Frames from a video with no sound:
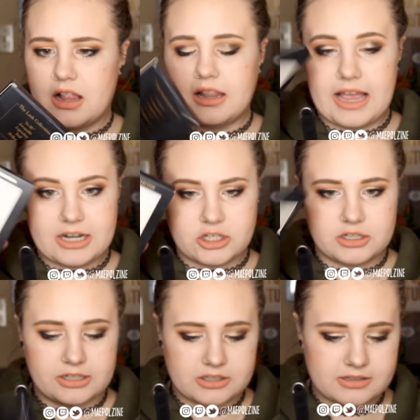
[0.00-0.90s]
lash
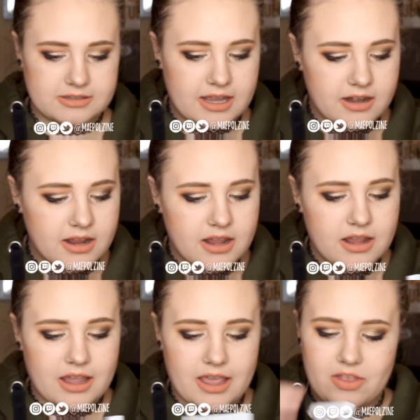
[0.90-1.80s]
collection set
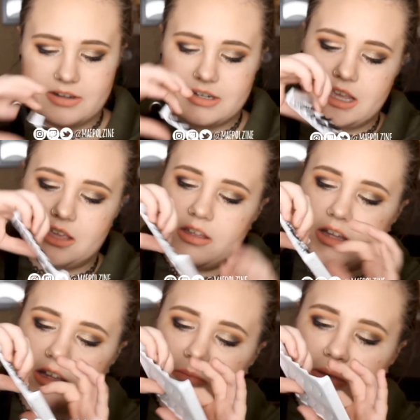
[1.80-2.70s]
and then take
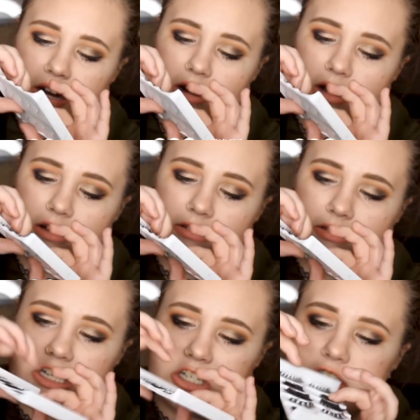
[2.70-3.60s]
a pair of
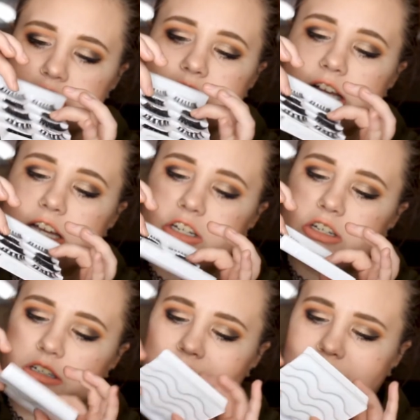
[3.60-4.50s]
legendary lash,
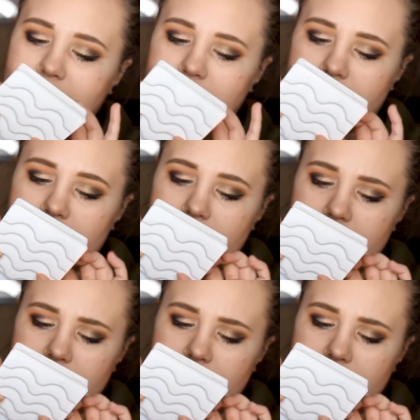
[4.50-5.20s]
not legendary,